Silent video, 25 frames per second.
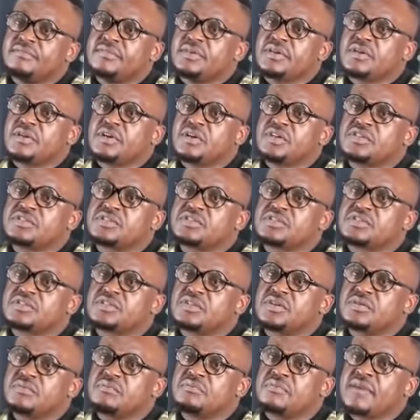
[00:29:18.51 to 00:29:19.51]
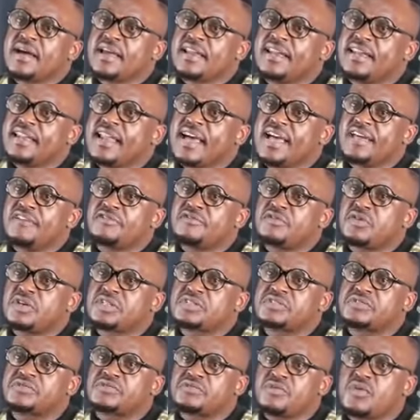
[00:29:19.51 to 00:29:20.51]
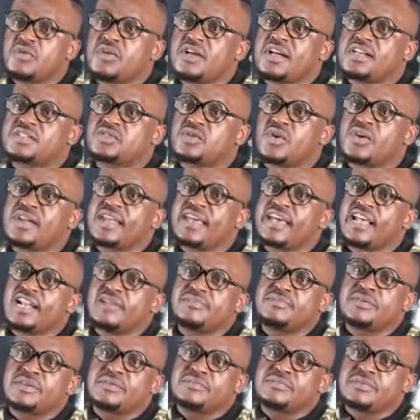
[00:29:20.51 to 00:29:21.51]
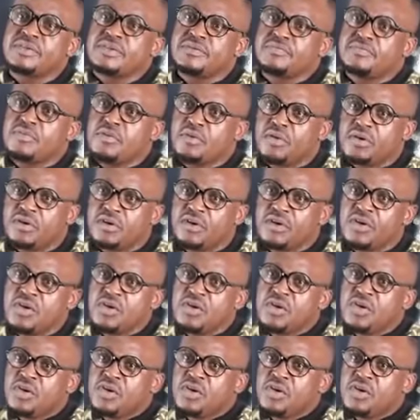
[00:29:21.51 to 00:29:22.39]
because my life was focused on helping people.